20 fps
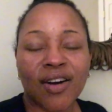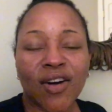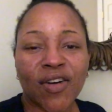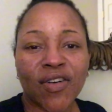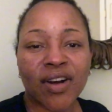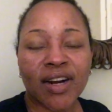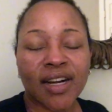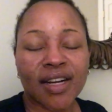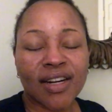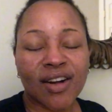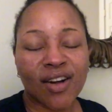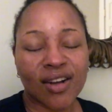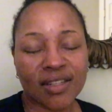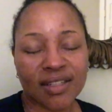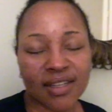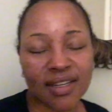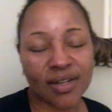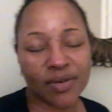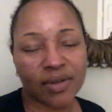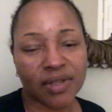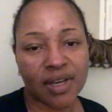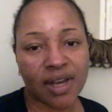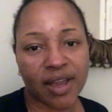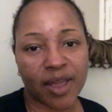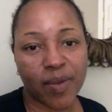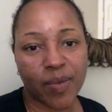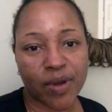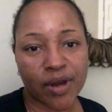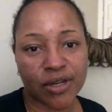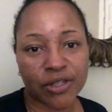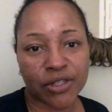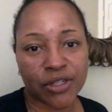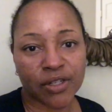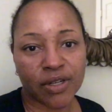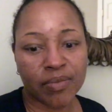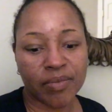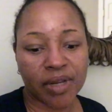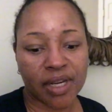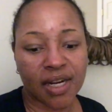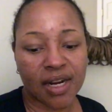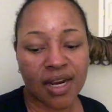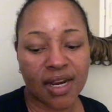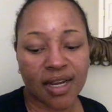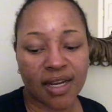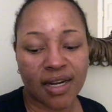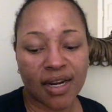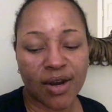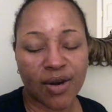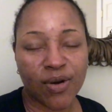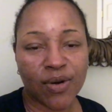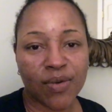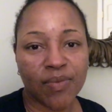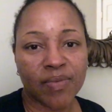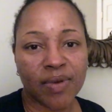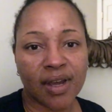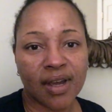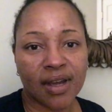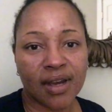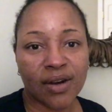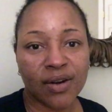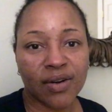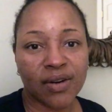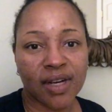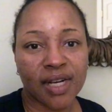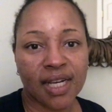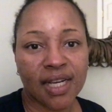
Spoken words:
All right, all done with acupuncture. I'm gonna head home now.